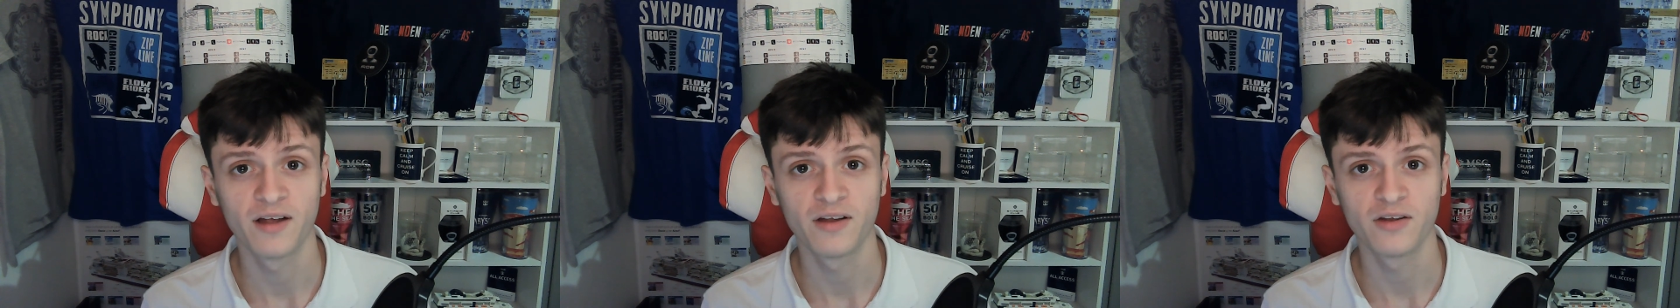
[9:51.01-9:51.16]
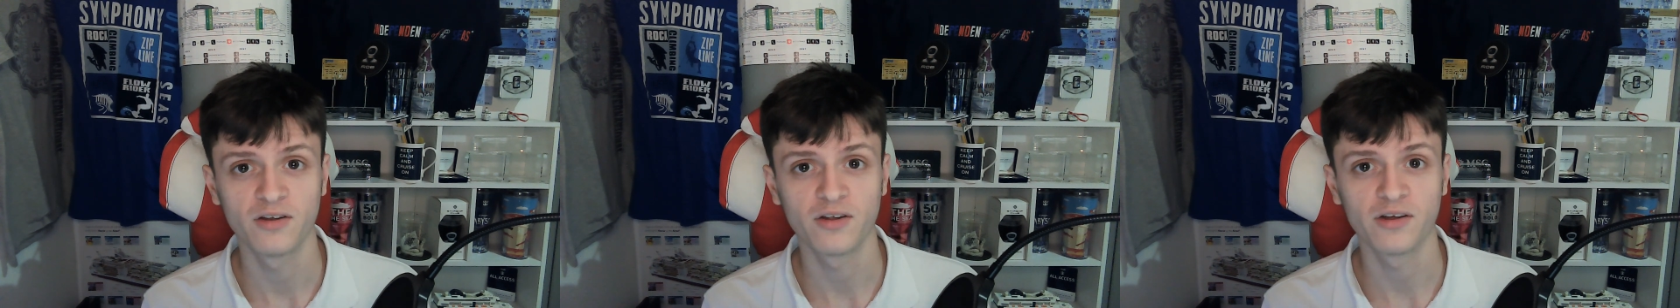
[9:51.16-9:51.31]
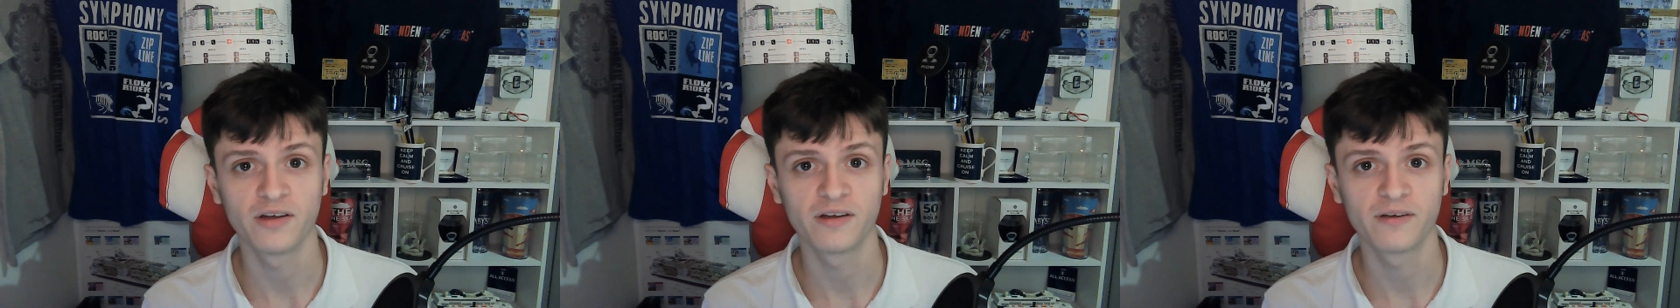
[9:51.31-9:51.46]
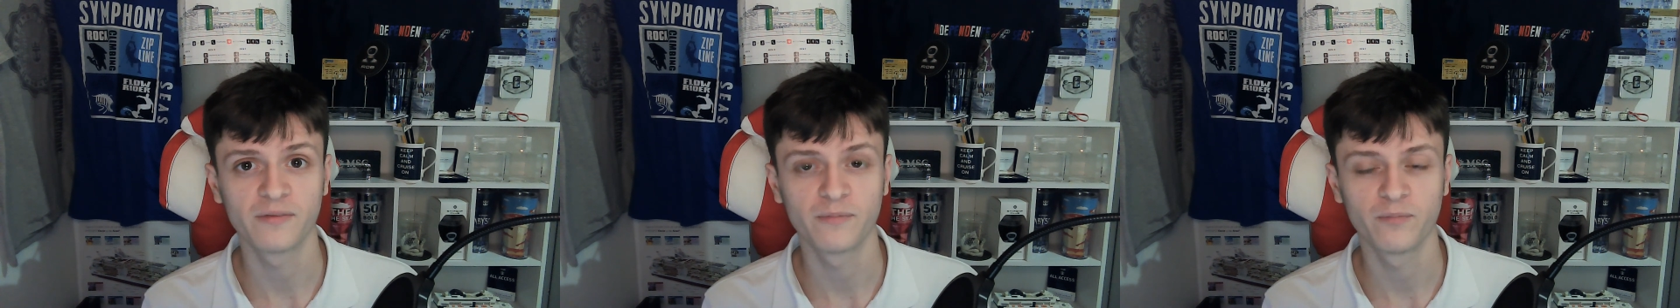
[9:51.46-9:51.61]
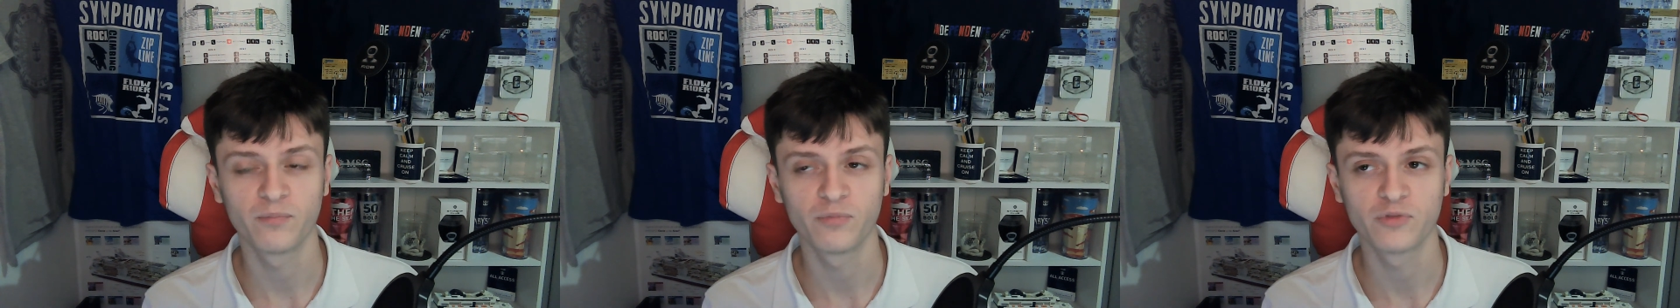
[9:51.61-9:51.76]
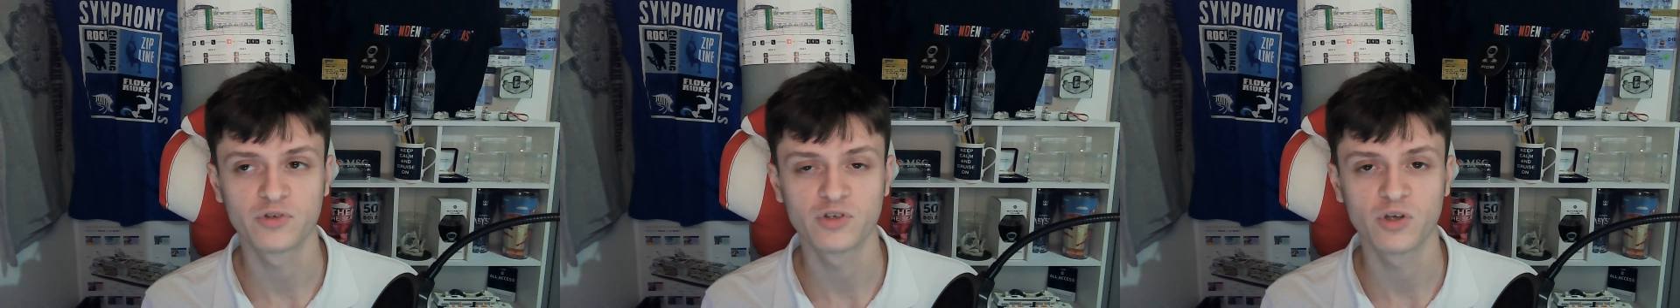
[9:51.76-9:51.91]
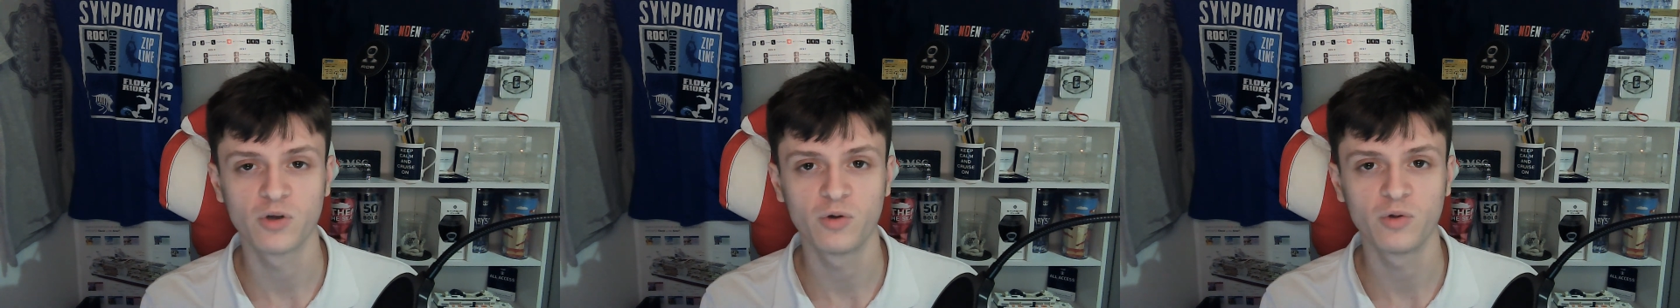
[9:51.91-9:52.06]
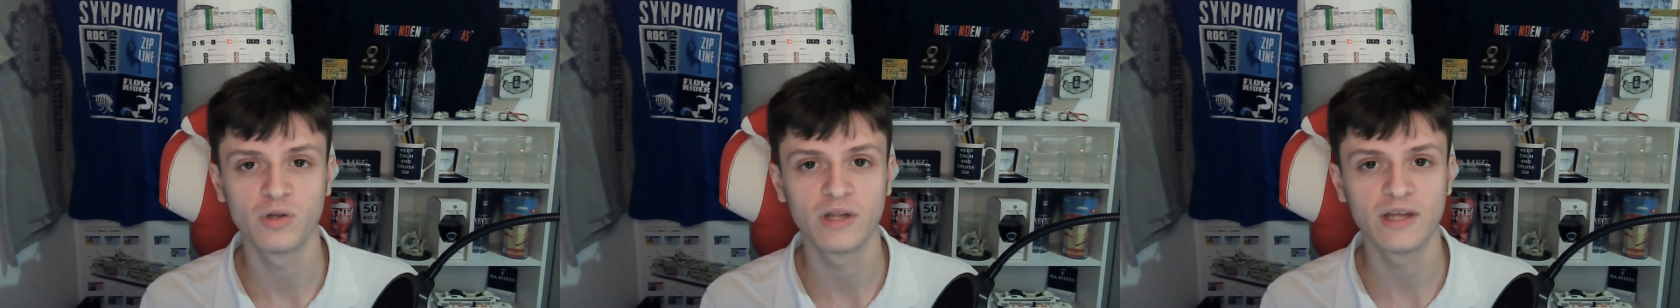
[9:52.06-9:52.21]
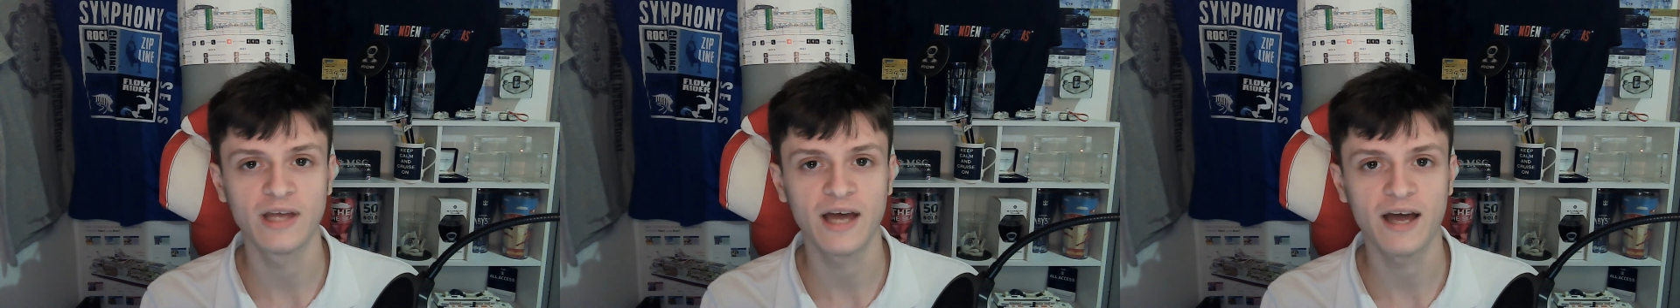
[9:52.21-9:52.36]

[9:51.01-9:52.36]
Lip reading: Like, so they